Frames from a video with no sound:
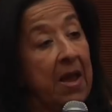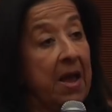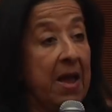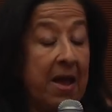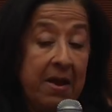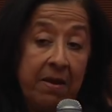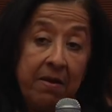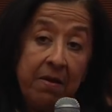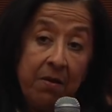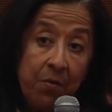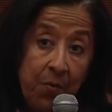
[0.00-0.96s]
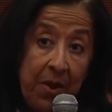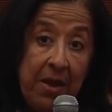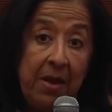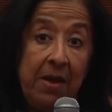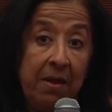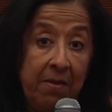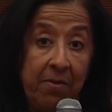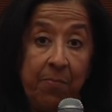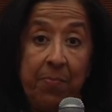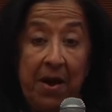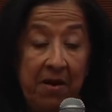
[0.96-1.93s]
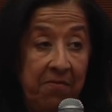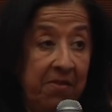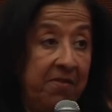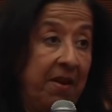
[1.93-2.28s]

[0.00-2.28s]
And we, the private